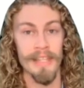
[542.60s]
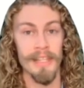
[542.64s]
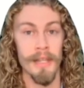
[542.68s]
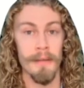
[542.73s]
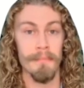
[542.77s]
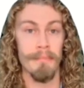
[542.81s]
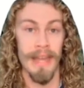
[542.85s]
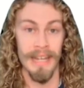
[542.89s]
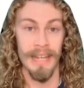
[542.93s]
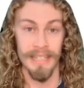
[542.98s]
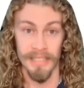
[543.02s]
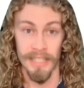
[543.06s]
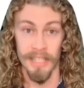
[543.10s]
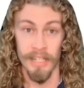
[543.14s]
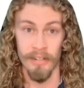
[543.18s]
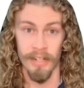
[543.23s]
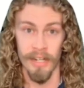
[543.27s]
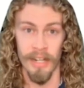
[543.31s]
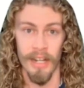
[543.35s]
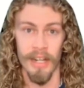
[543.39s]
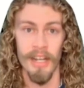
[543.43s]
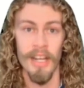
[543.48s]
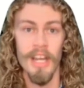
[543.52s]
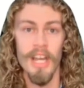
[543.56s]

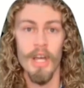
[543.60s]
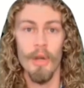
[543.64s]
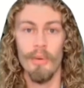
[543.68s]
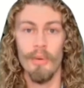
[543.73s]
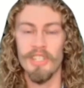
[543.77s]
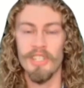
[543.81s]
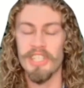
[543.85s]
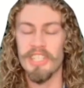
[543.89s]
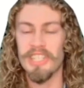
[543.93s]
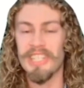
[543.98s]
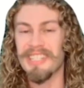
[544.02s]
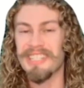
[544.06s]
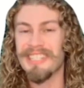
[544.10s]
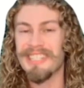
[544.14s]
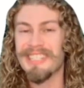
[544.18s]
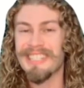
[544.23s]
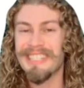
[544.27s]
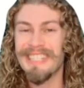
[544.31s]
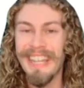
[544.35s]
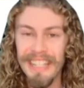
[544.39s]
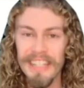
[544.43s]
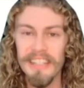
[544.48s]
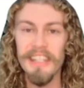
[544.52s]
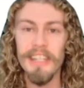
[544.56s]
bacteria, which
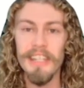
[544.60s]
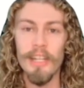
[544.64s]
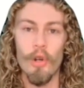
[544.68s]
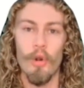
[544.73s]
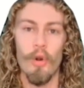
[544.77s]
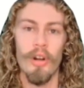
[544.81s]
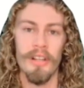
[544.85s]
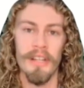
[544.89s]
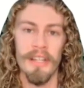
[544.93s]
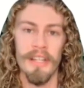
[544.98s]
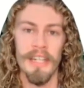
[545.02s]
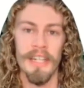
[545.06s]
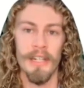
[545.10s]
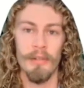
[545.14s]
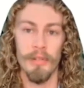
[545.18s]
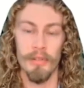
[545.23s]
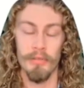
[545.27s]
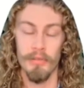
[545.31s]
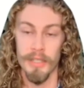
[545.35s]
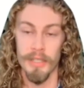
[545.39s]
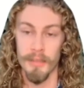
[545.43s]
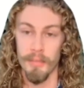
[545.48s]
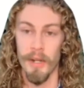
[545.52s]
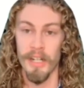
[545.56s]
distinctly correlated with
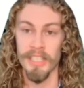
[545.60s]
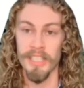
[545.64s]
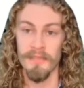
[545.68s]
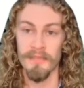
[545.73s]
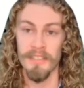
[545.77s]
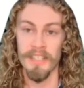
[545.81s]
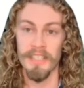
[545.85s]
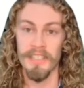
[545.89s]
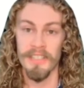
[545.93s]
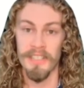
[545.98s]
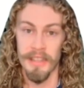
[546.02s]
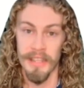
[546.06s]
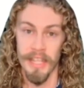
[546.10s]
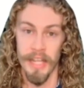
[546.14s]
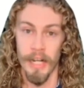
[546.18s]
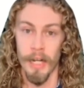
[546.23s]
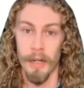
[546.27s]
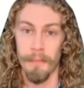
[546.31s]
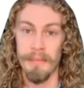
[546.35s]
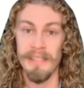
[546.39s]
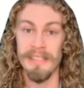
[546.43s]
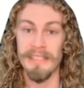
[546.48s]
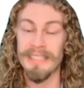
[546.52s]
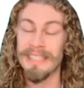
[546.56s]
responsiveness to
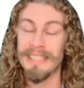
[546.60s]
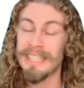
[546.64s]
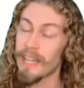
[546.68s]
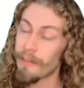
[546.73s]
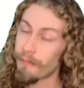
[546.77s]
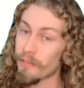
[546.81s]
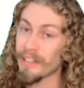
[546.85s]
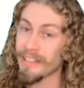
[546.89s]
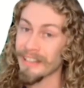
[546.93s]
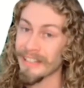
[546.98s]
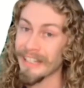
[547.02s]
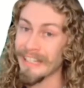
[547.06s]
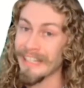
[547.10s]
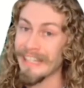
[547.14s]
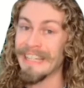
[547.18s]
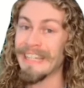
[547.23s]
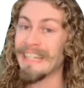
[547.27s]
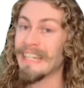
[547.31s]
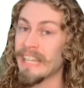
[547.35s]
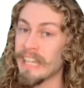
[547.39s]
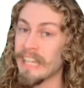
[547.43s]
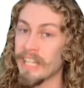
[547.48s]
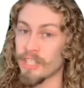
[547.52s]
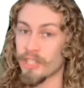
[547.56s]
therapy differently
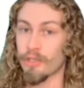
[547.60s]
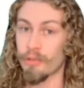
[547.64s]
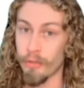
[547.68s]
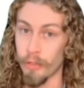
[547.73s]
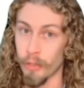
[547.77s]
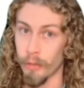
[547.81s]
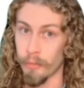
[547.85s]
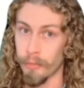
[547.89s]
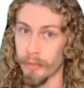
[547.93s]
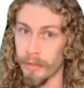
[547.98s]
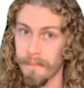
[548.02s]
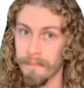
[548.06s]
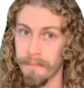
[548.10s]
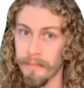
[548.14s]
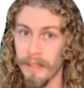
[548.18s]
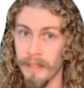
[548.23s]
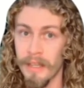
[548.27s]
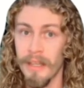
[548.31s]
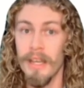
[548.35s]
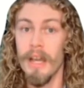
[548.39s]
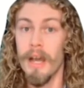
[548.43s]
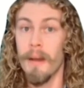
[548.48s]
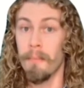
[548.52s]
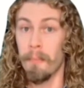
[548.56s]
in each group.
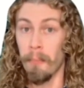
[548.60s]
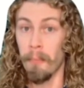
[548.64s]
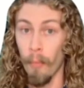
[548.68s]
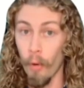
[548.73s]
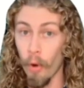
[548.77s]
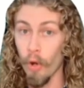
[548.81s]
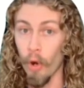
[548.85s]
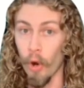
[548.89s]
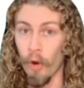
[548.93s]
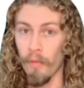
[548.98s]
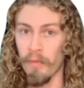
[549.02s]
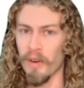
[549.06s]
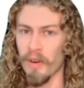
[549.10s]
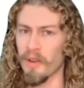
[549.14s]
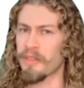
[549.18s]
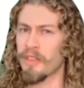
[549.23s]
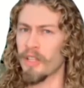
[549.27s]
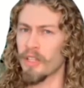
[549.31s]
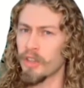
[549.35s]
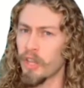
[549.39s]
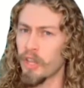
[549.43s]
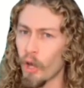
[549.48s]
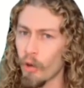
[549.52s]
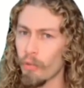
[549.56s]
Moreover, the
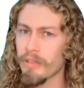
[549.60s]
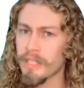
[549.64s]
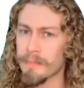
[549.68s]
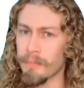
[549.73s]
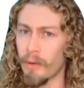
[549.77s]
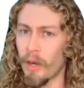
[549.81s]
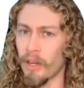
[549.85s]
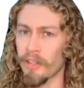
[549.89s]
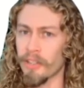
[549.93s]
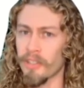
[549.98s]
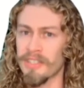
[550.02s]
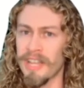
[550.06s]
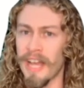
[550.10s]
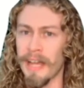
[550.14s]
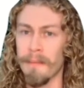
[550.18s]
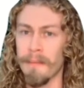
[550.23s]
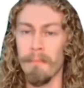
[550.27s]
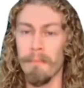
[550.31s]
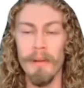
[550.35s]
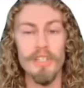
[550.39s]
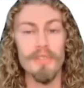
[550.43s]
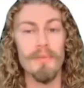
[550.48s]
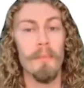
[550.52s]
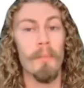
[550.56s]
low responders had
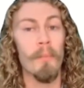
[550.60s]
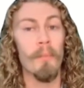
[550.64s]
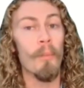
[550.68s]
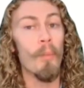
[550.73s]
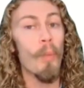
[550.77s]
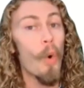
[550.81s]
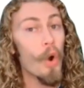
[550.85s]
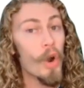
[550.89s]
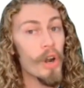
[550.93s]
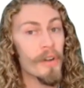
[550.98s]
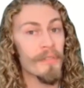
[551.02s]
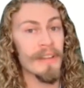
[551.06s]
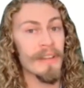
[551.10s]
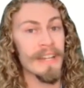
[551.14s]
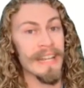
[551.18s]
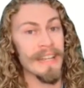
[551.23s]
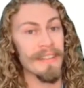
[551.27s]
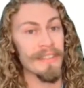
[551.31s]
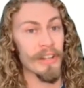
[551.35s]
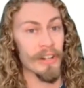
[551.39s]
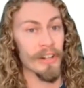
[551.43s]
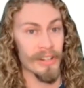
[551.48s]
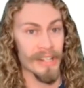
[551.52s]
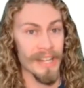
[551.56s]
much more of it
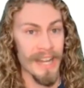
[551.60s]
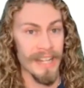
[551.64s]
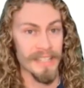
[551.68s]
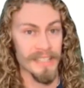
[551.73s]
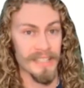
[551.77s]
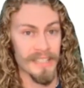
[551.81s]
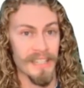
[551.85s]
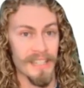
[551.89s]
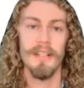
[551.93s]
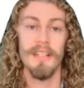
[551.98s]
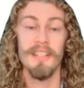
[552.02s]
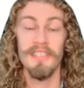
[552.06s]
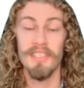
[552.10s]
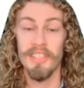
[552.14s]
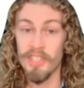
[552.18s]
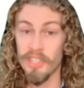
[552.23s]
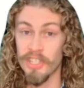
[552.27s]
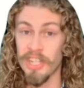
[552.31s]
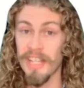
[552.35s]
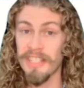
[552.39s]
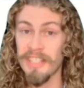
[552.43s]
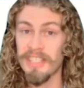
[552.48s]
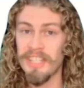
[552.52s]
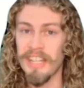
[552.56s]
in their guts,
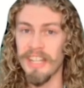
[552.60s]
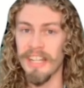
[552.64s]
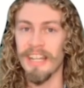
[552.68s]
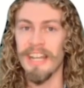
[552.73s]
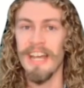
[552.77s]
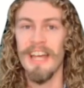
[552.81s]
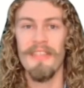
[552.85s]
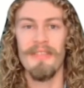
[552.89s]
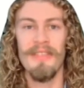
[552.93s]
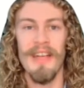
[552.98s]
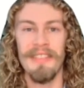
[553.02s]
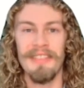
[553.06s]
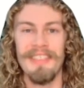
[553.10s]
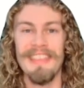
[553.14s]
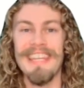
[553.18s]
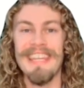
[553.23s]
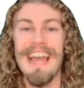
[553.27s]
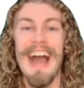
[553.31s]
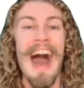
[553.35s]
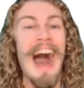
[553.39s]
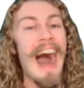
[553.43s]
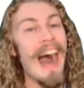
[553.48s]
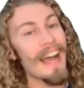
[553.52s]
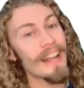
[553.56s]
suggesting that the
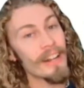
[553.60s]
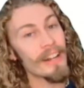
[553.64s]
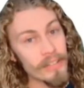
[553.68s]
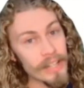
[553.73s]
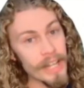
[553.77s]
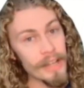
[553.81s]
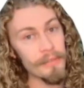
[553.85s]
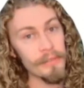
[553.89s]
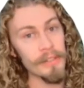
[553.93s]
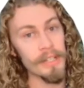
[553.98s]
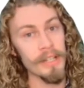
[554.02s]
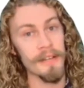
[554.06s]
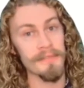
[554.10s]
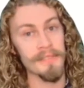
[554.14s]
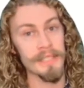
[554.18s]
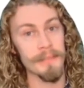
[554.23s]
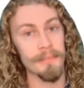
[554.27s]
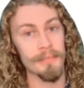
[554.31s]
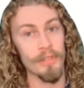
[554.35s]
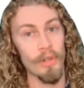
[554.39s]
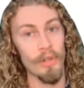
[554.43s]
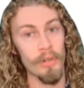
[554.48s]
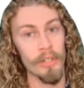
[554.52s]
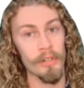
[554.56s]
higher level of
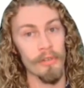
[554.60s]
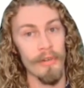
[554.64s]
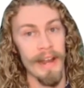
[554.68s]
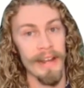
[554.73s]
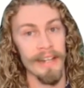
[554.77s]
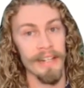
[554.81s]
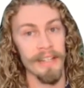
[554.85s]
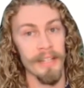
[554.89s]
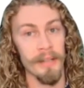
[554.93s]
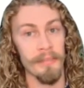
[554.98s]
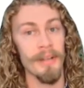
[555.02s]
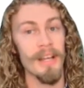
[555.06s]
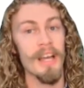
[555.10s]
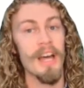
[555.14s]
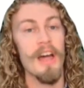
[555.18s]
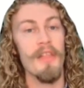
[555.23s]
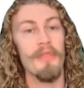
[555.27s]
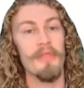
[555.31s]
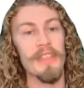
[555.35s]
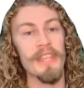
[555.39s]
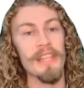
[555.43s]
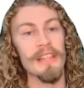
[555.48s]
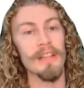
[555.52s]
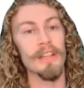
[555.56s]
subdoligranulum,
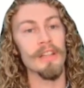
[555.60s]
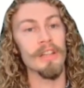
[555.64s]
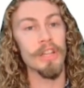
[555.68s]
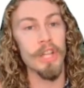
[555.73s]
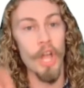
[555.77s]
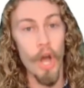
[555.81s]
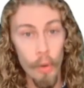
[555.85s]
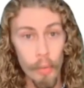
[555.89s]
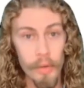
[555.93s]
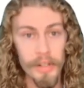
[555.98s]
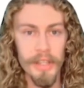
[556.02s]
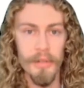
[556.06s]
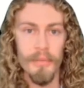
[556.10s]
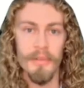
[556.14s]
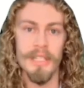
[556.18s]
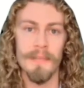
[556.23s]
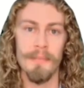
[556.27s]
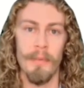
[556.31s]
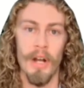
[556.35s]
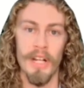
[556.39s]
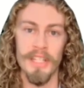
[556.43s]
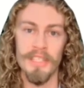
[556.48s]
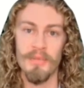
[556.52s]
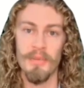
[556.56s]
the lower the
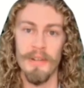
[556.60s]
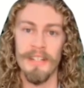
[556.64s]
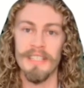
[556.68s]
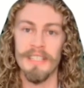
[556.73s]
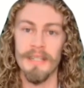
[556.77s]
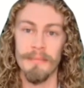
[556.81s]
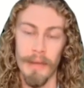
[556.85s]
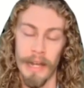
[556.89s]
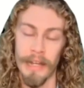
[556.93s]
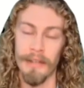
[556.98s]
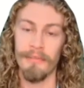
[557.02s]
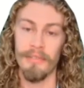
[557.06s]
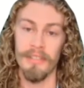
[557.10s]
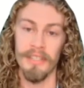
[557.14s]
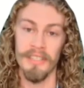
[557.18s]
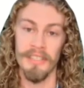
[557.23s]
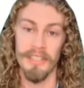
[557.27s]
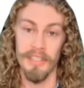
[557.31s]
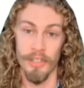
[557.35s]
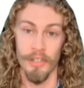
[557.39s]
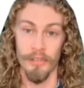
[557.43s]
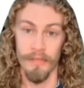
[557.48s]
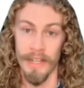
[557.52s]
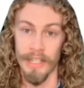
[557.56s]
response rate to mindfulness
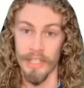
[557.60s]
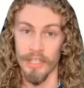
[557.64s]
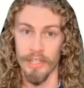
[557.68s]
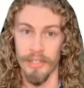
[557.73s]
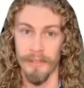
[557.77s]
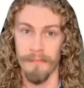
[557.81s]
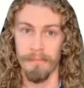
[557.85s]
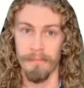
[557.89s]
intervention.